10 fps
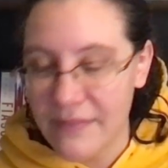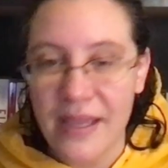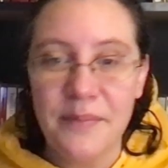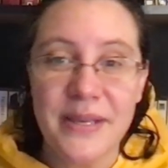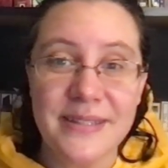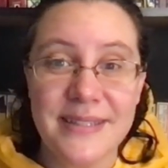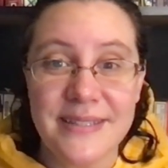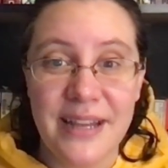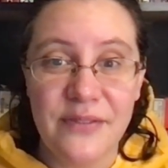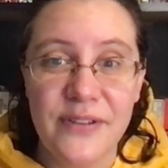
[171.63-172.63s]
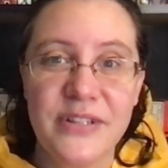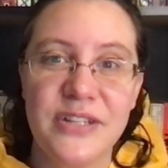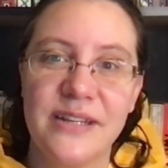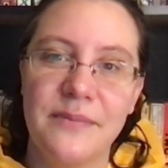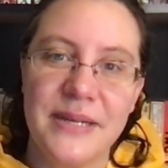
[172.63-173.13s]
And because it's
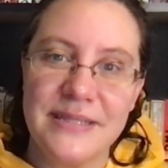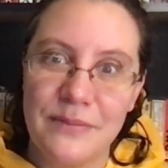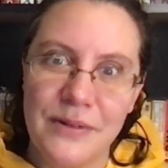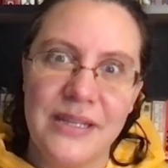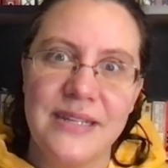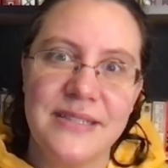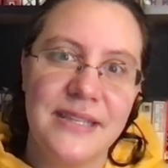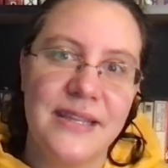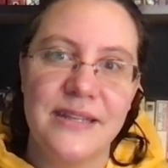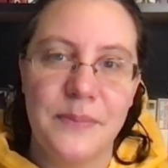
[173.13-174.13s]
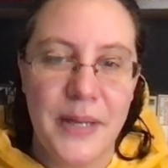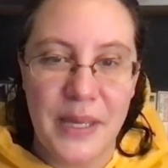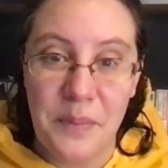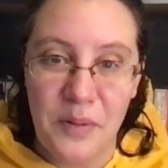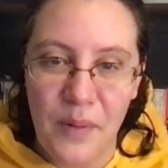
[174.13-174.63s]
nonfiction, it makes it really easy then to pick
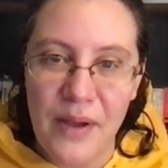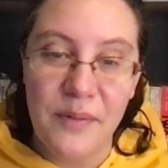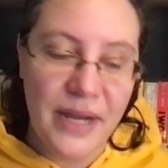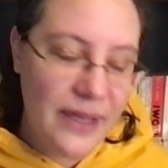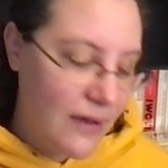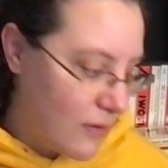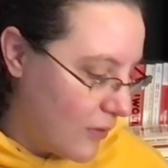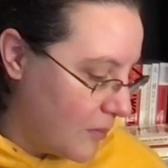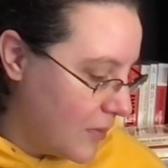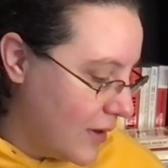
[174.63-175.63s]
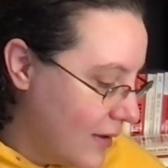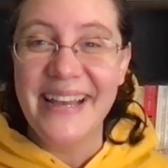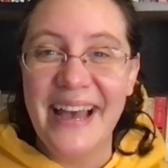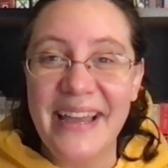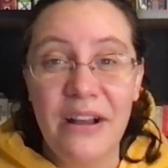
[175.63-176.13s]
up and write when I get home.
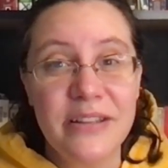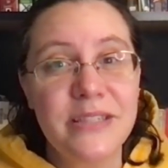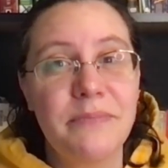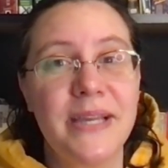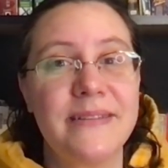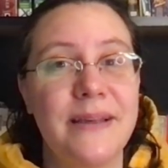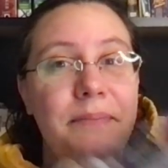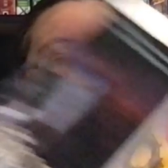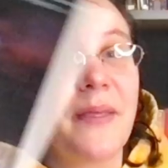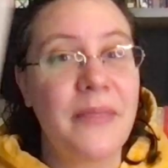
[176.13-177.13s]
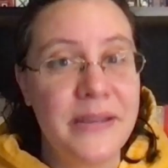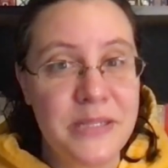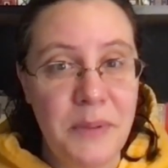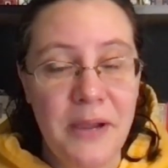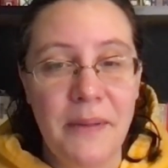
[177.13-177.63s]
I also picked up The
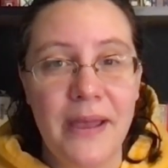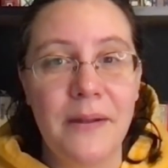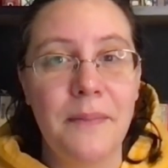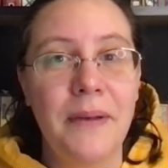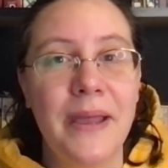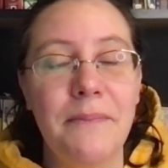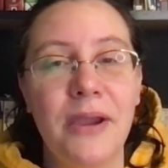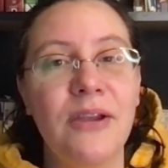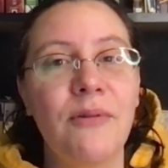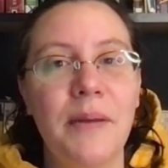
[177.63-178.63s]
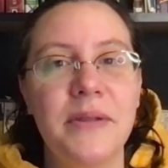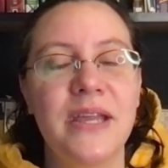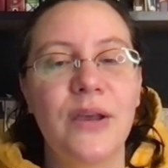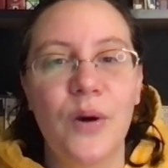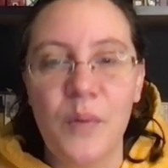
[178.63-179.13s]
Spare Man by Mary
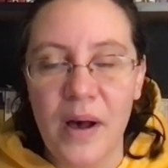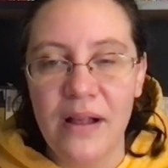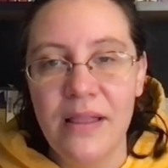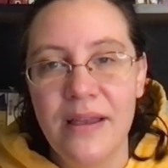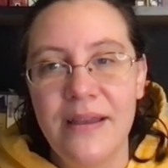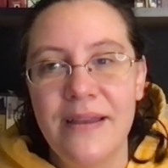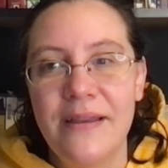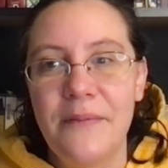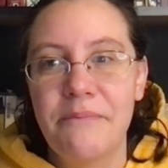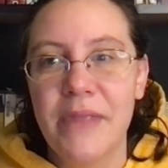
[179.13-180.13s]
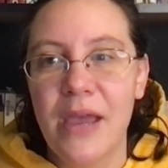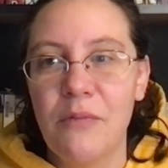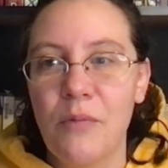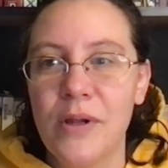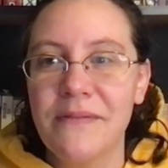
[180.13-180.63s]
Robinette Kowal.
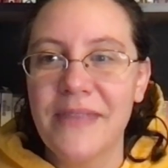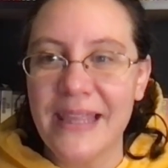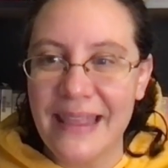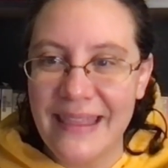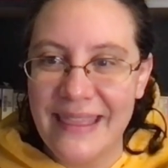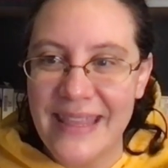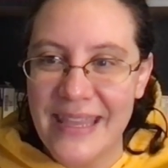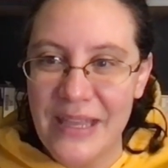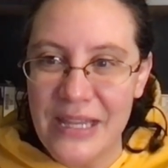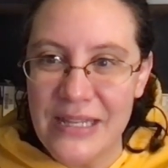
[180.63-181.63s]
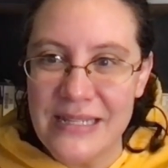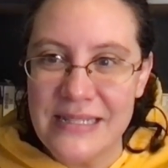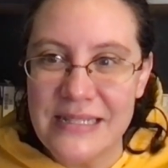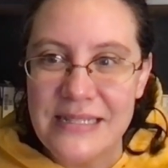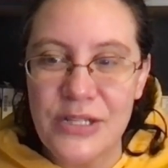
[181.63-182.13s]
And one of like the
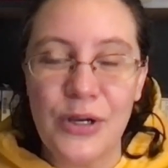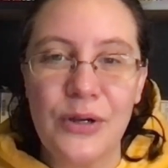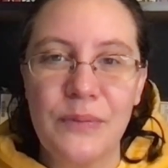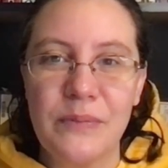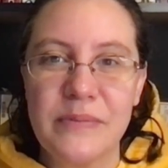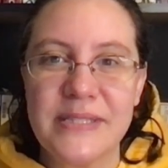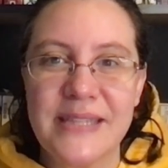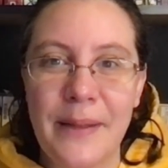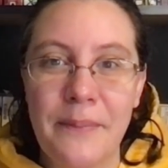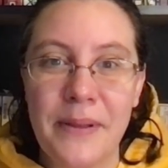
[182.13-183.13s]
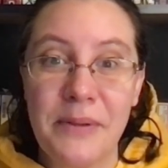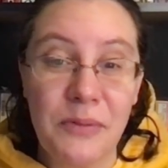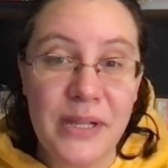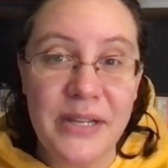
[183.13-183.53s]
terms that made me really